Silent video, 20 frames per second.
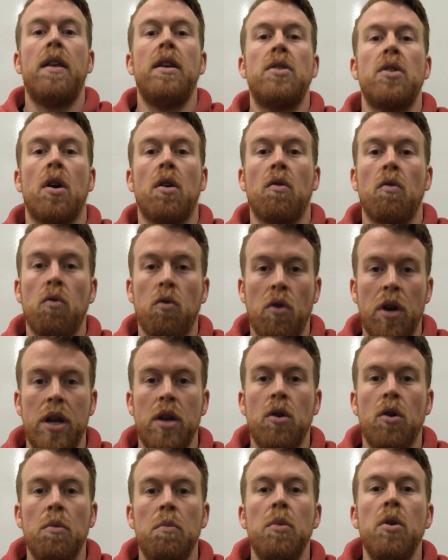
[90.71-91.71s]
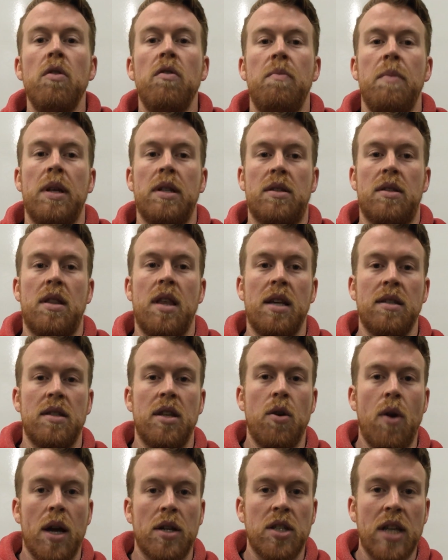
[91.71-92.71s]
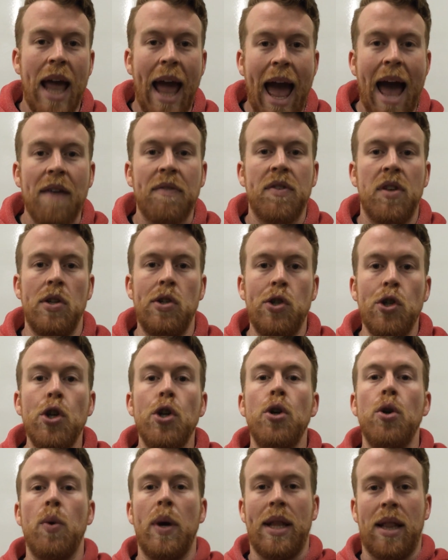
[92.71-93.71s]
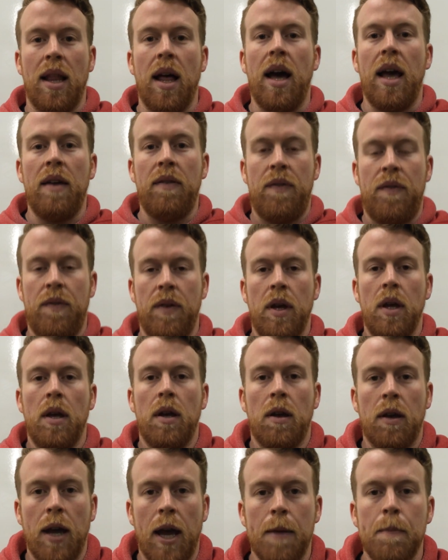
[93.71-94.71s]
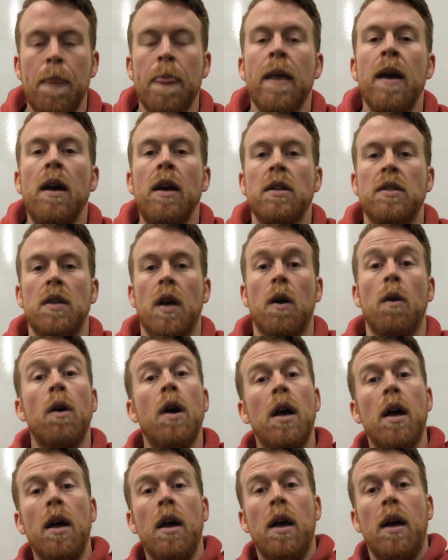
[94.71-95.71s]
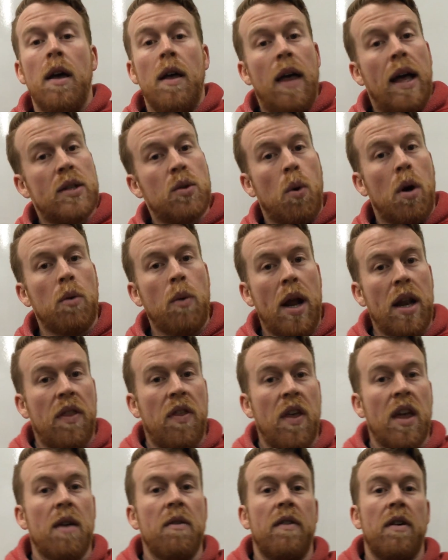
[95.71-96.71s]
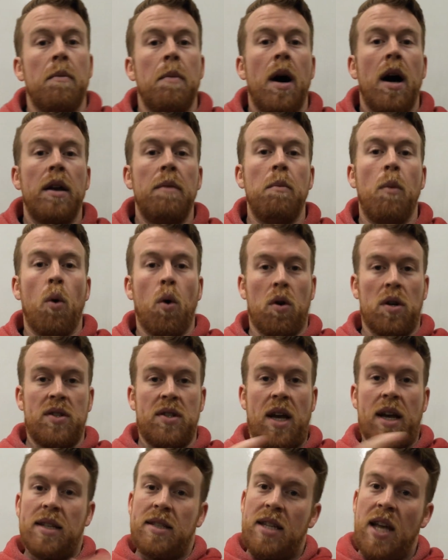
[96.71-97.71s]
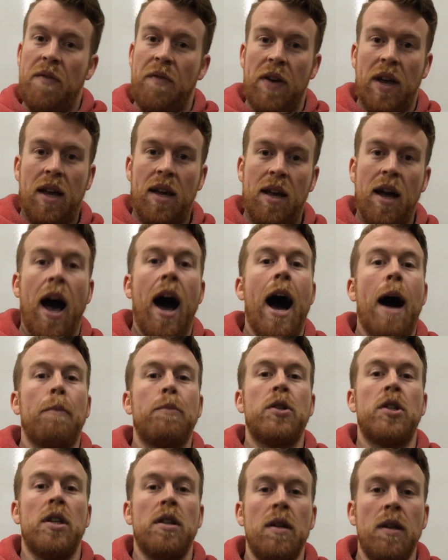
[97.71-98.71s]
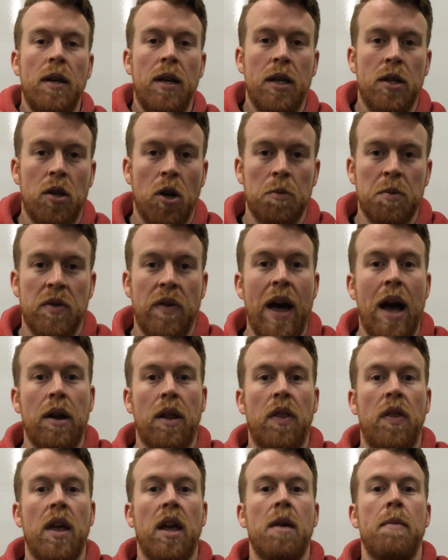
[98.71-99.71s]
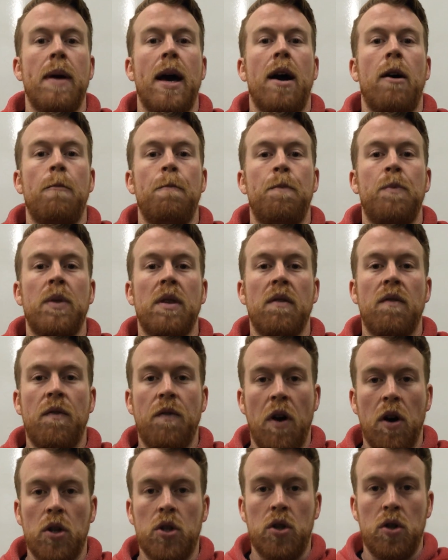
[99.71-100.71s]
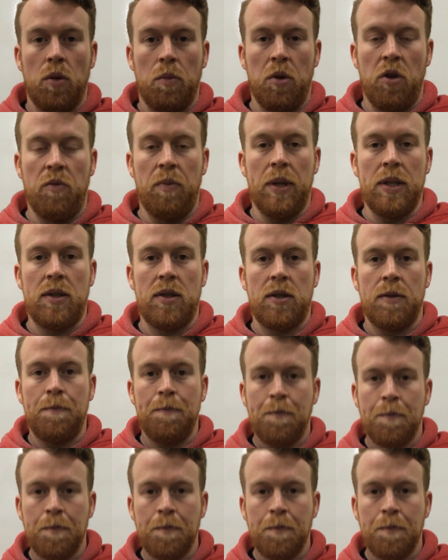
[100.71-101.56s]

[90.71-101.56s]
These are real movements, things that you actually have to do in life, okay? So that's one way to think of them. A more scientific option in terms of how to think about functional movements.